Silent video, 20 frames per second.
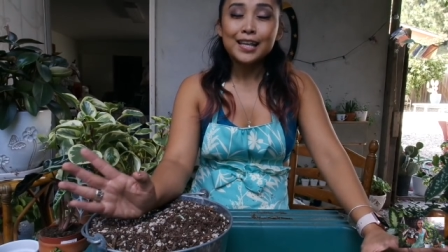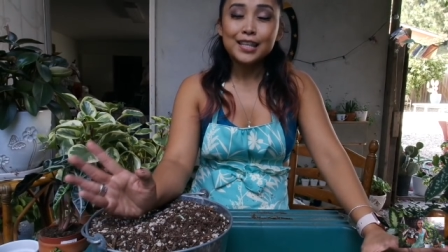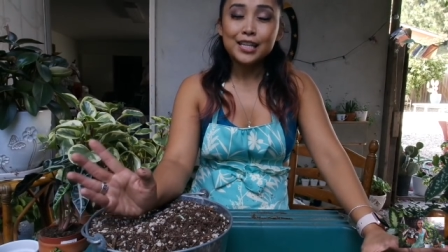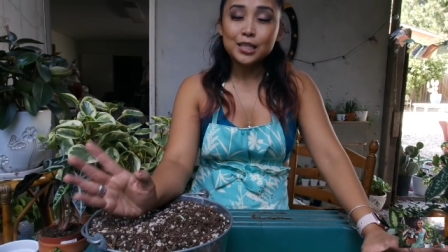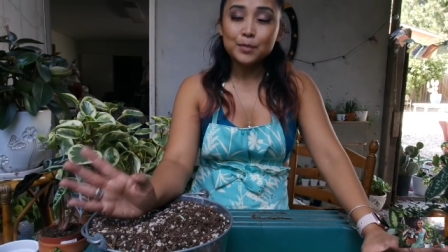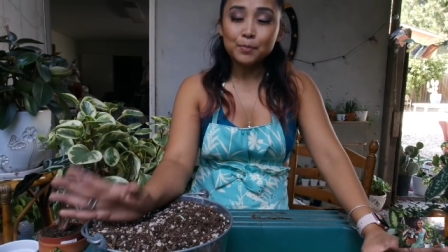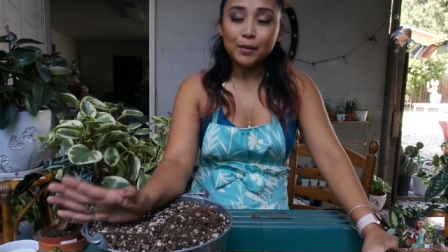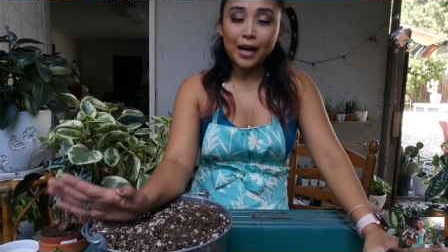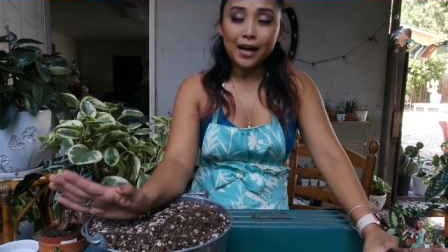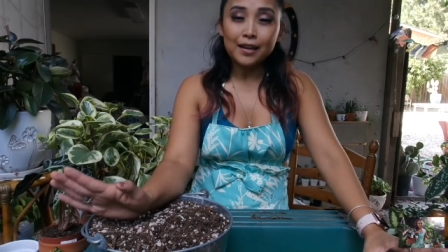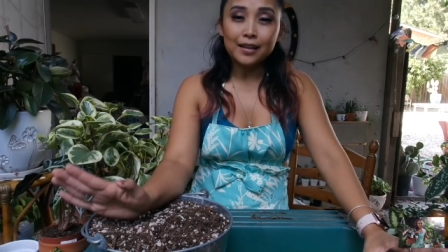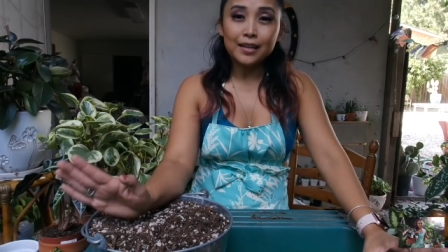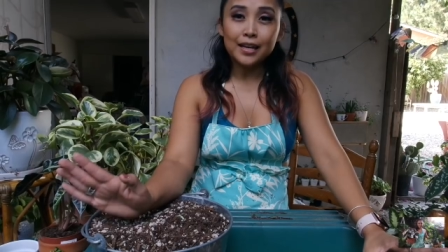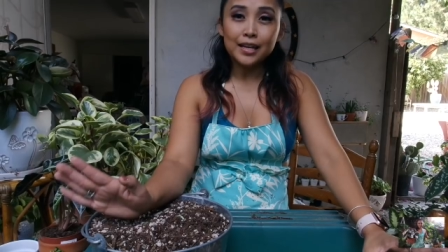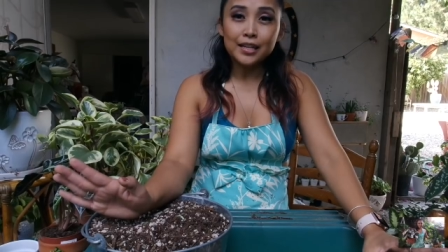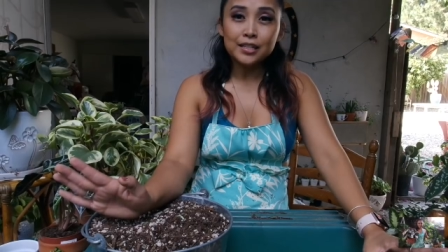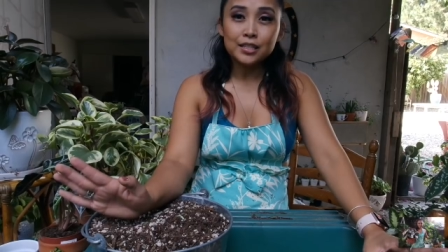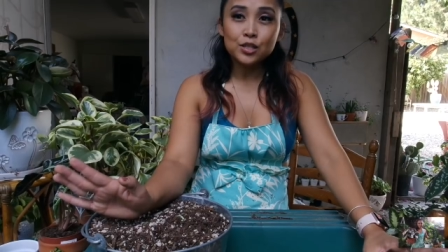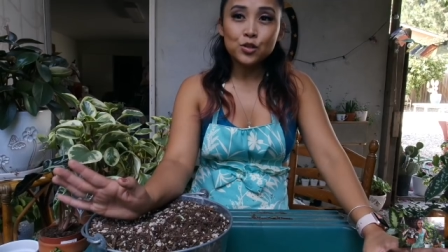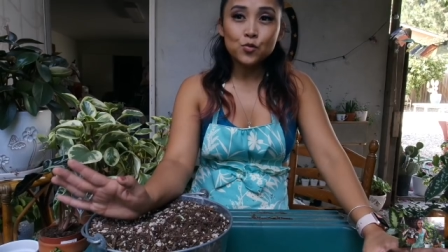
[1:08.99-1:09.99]
this plant
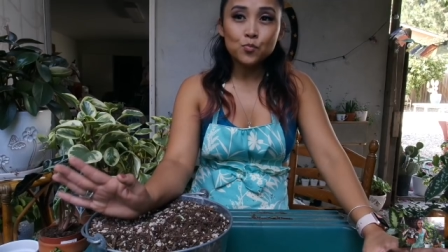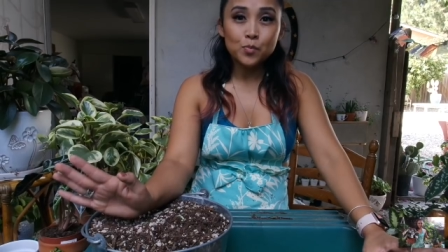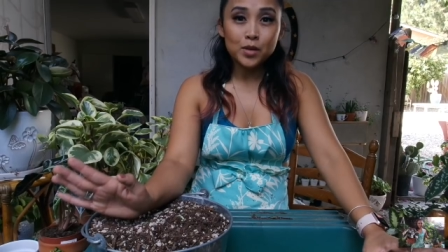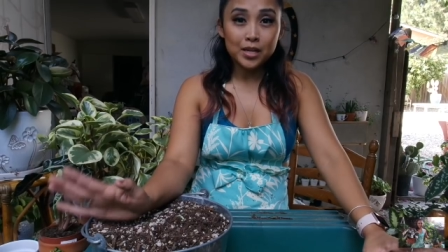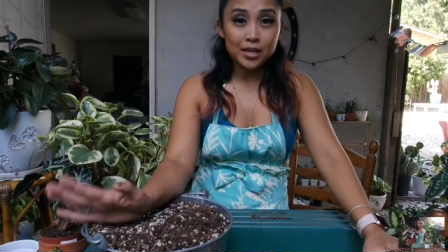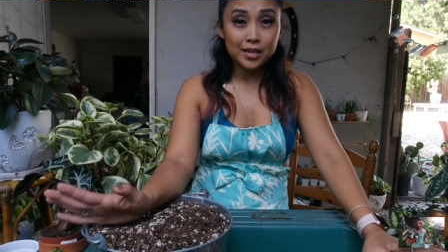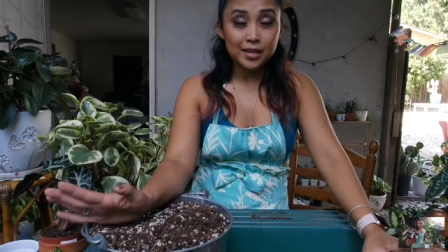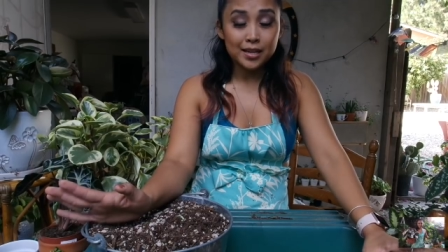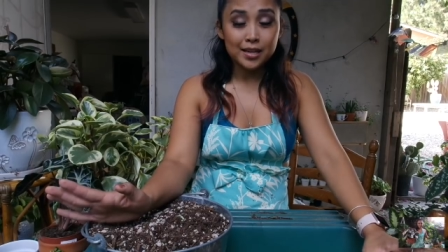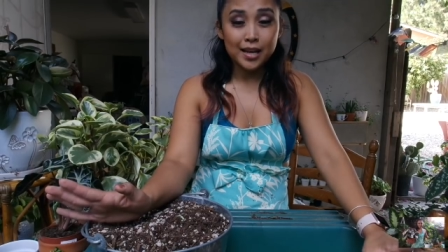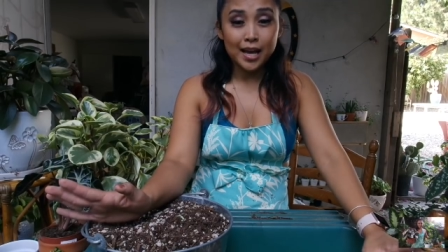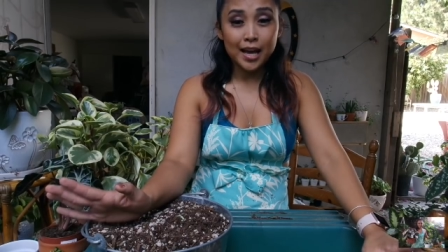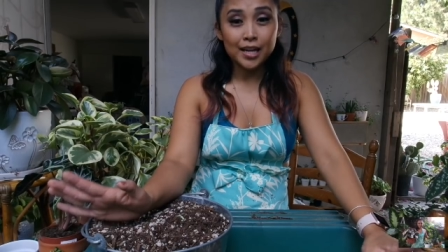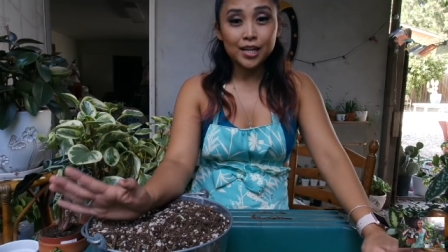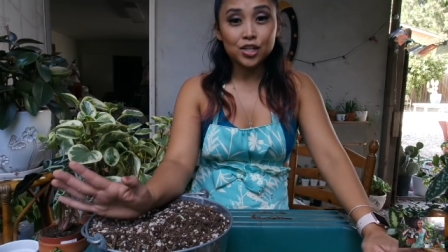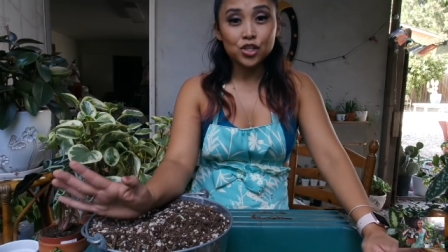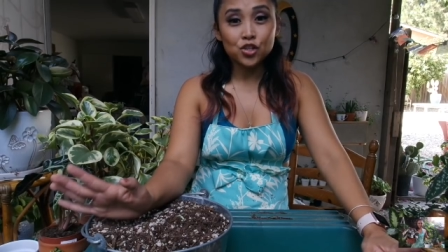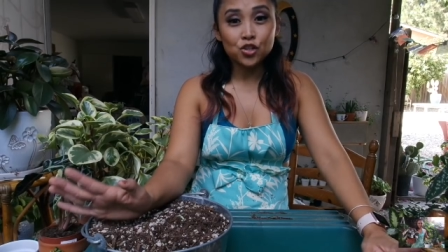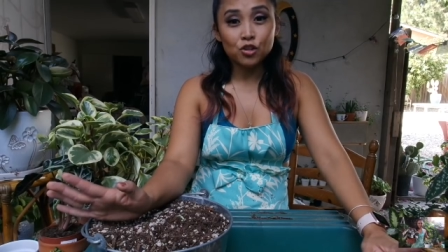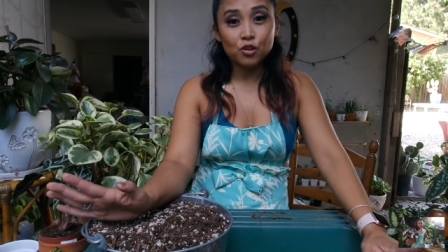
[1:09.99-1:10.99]
likes humidity,
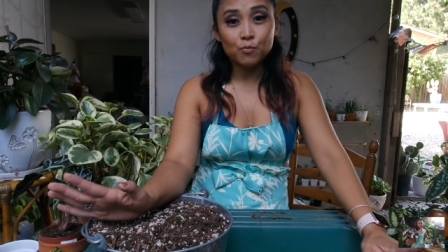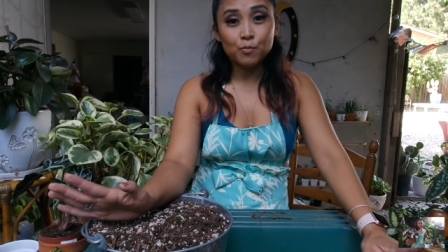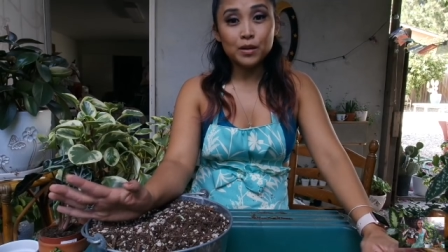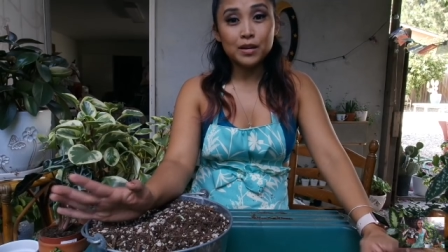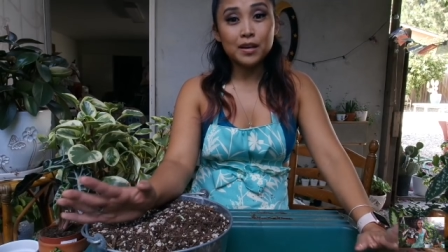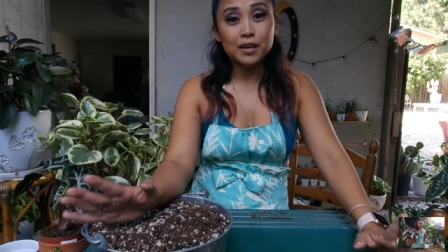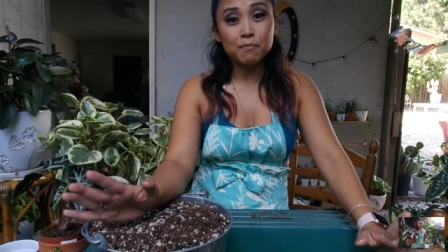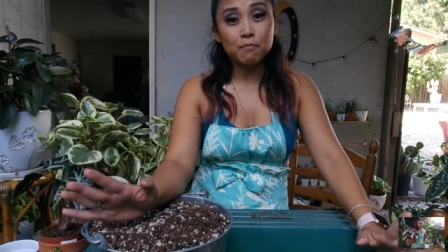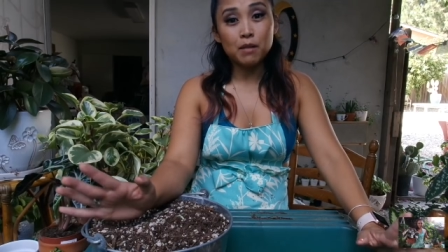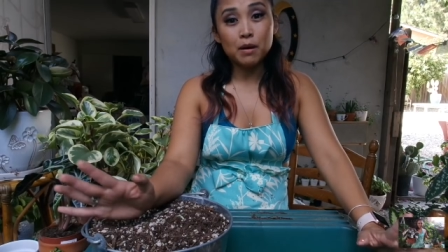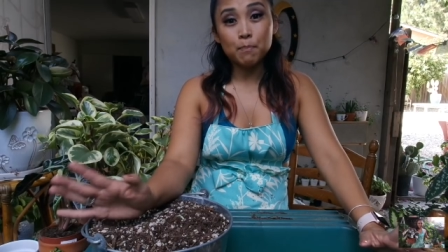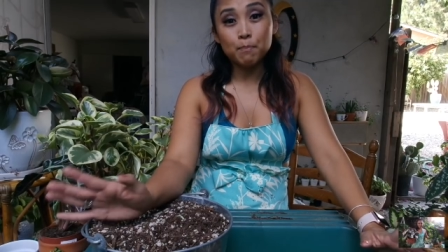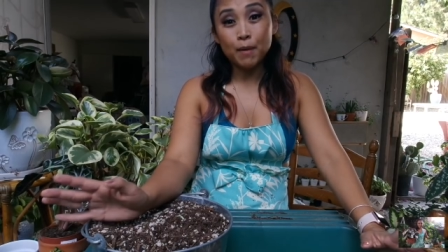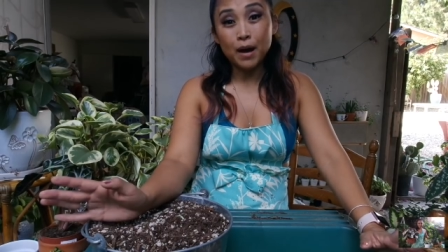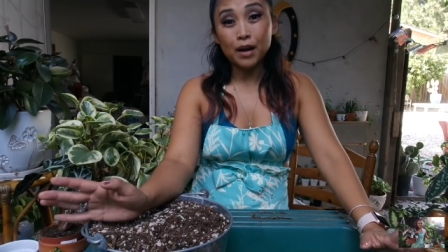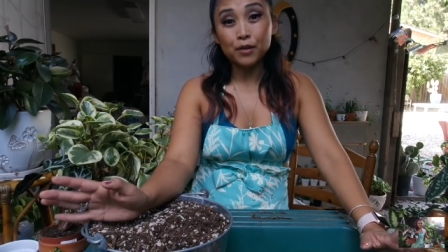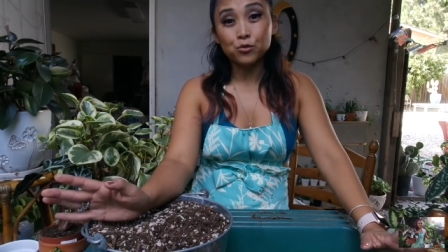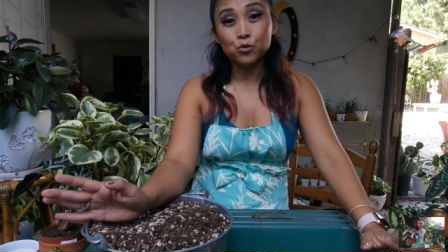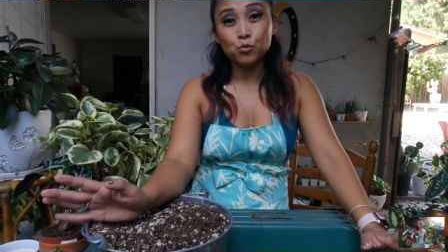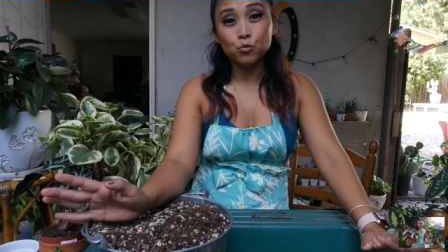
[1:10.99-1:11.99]
and it should have been in my
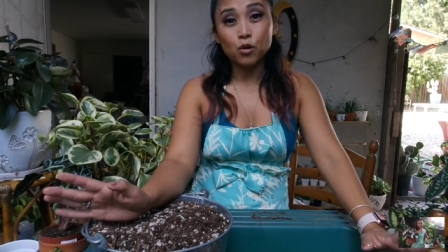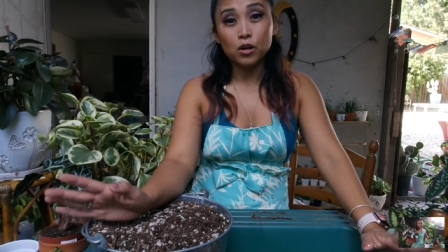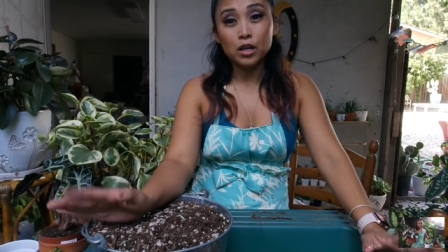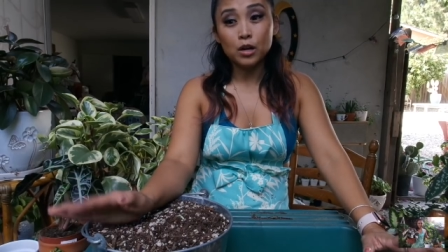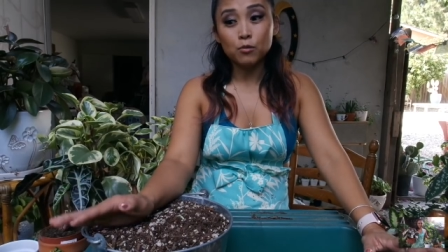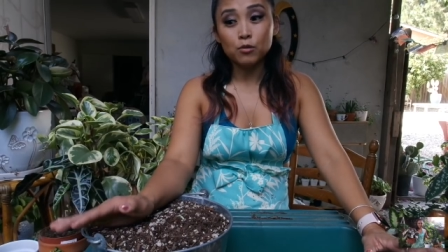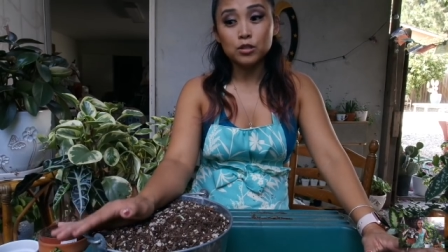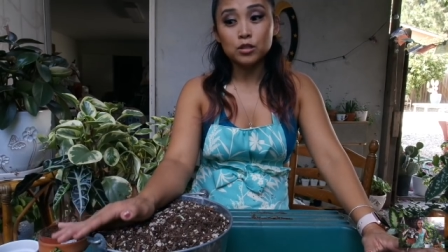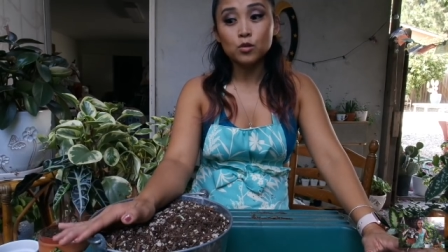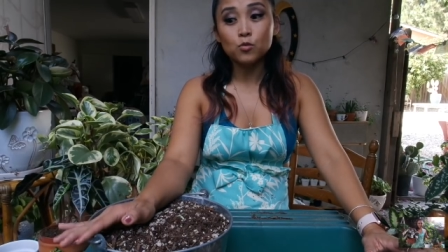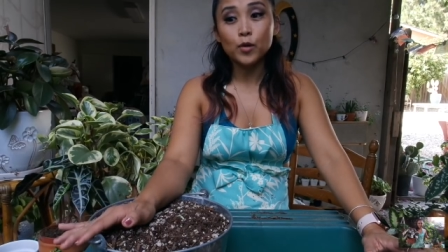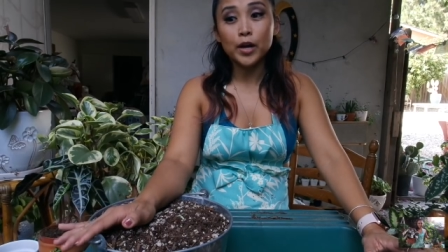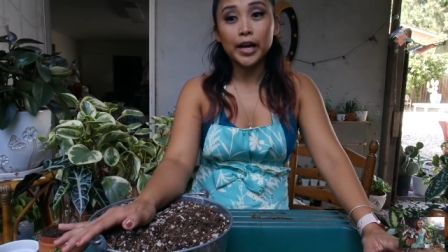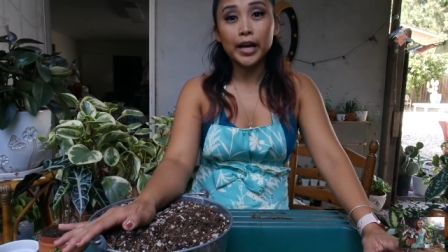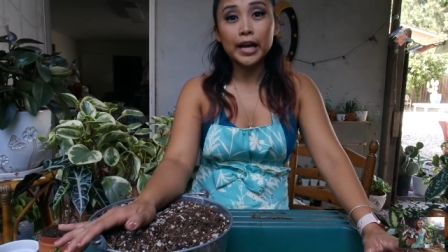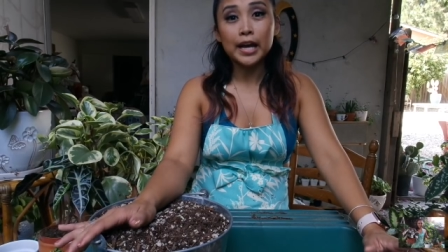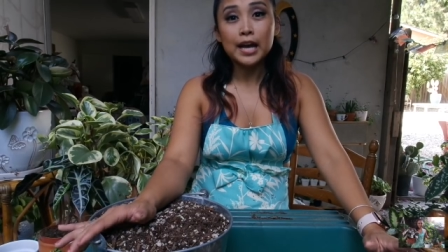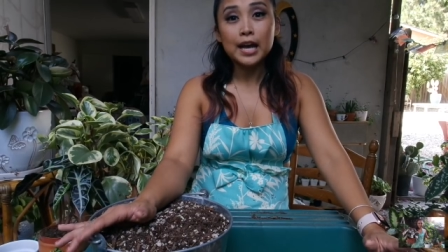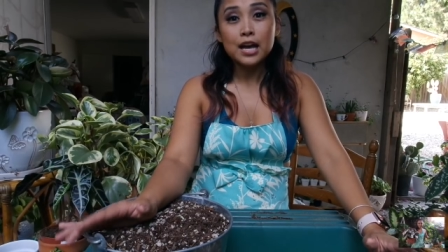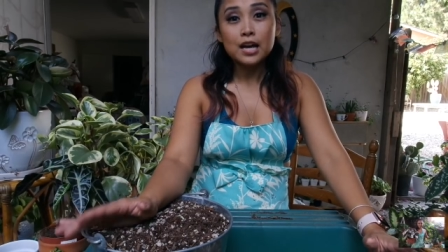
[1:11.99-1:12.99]
bathroom while I was
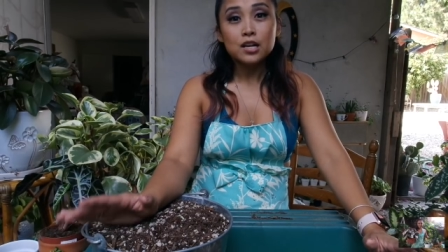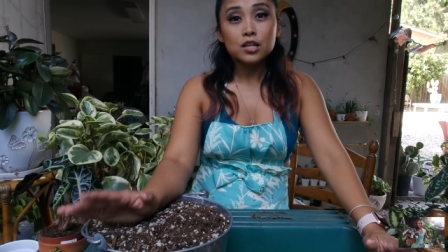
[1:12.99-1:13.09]
away.